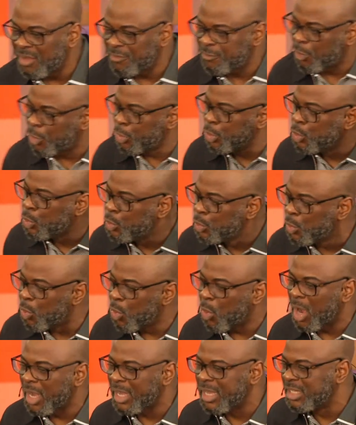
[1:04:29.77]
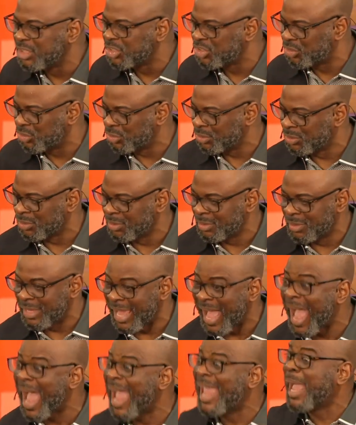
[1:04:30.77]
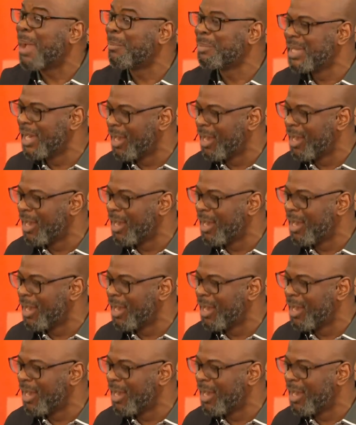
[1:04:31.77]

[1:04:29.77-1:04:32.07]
for you or against you. I am the